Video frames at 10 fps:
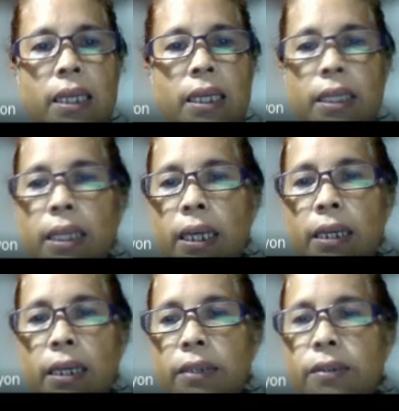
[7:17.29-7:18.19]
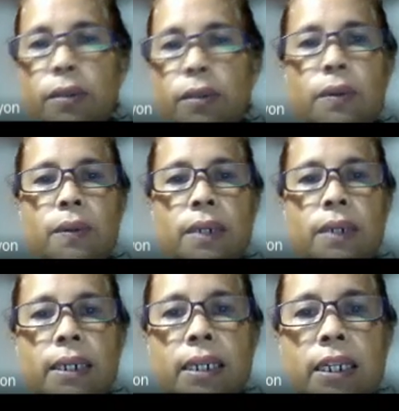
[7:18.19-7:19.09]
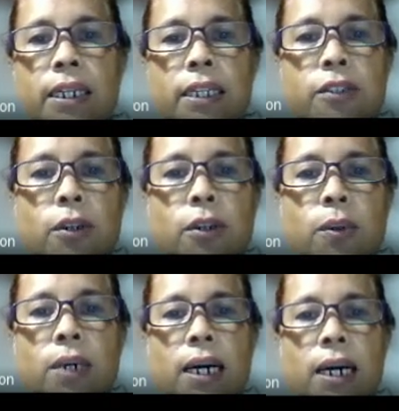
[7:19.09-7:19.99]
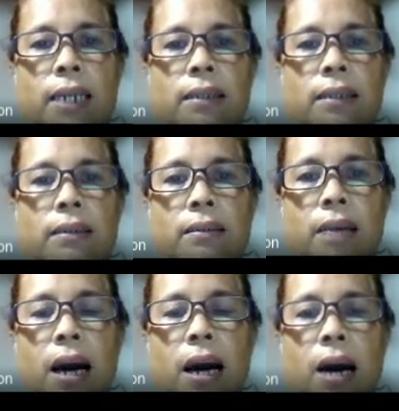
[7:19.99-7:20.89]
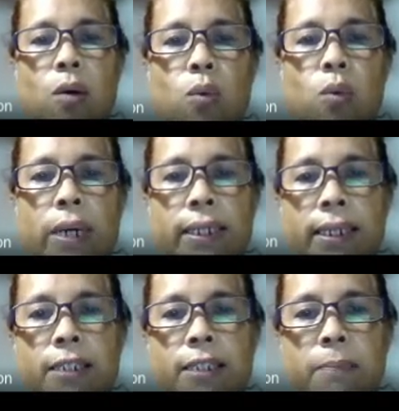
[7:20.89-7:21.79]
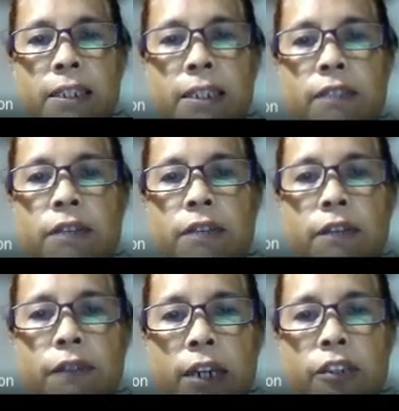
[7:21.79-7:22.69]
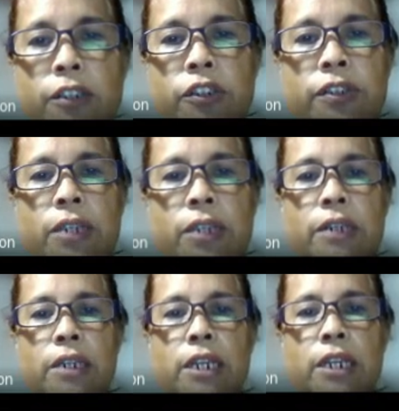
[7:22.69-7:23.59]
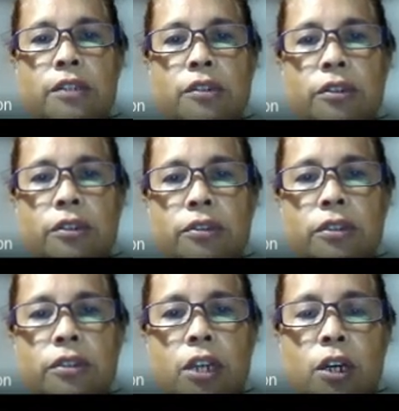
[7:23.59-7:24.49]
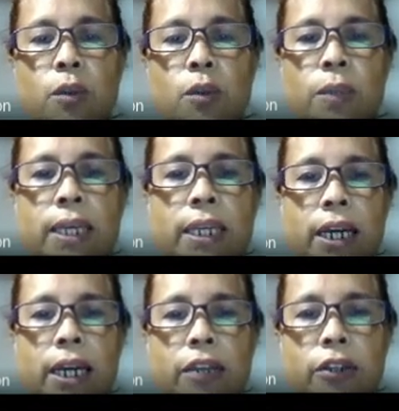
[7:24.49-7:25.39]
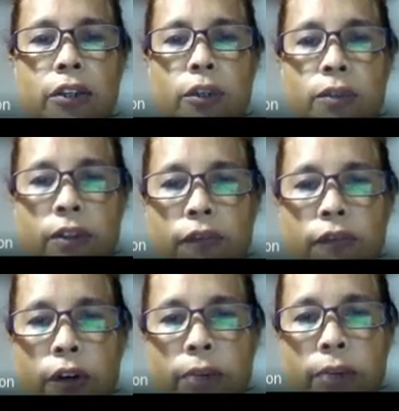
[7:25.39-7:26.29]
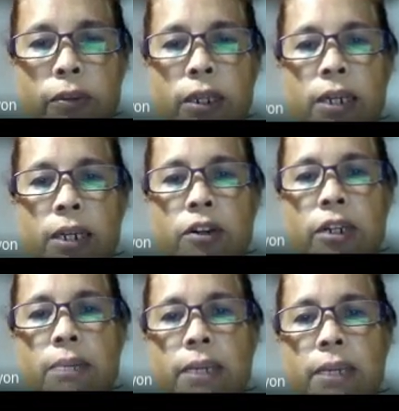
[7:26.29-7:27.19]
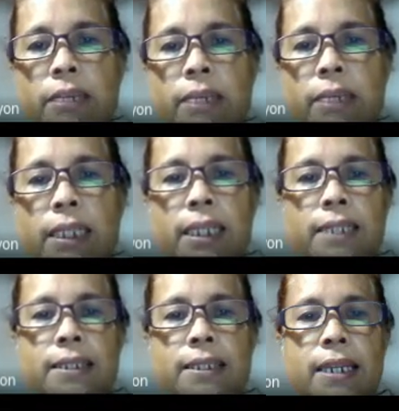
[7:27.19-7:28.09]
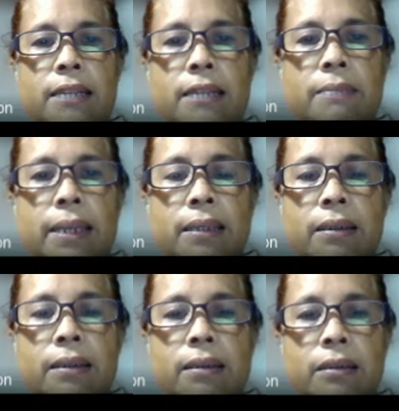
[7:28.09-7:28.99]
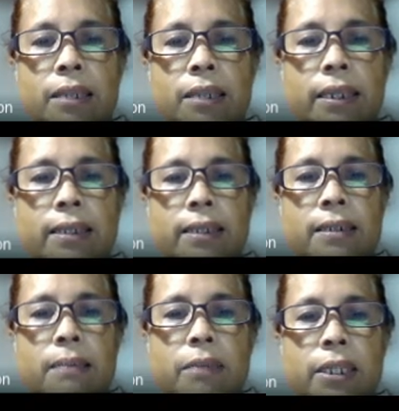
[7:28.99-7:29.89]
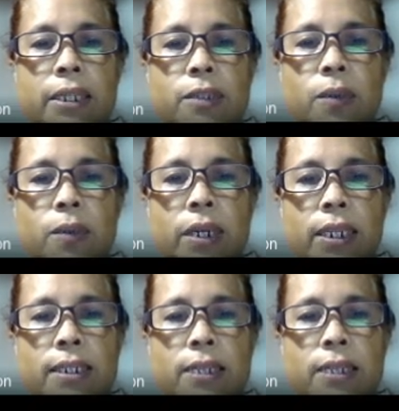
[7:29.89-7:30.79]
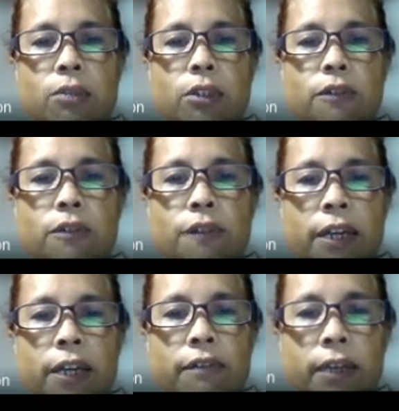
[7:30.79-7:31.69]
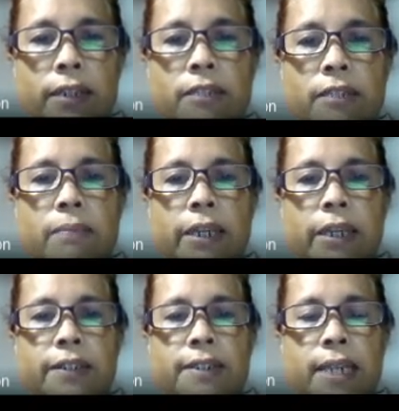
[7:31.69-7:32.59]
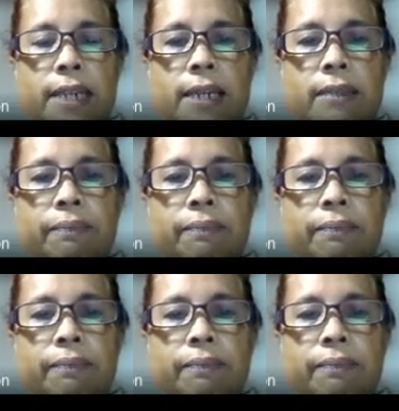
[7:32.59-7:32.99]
Okay, so let's look at how one can specify functions and relations. We can either use a formula or a mathematical statement. An example is y is equal to 5x minus 8,